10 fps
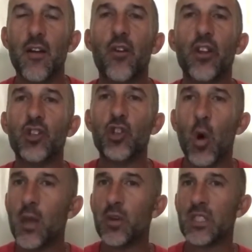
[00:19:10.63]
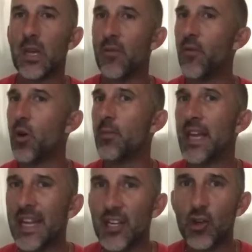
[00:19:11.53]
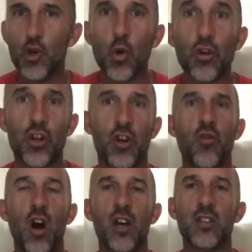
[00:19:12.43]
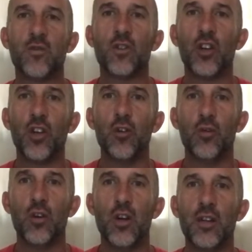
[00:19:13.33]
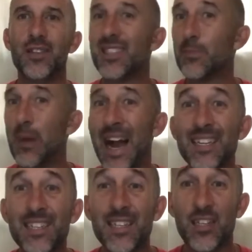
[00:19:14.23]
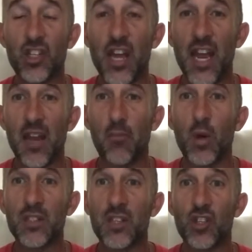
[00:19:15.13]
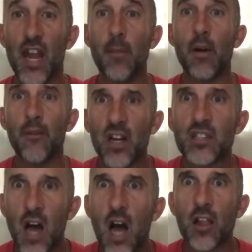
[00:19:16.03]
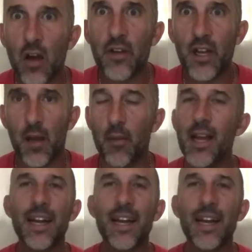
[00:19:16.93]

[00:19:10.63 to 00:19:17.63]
For the joy that was set before Him, He endured the cross for you, despising the shame. What's the shame? Of us not loving Him.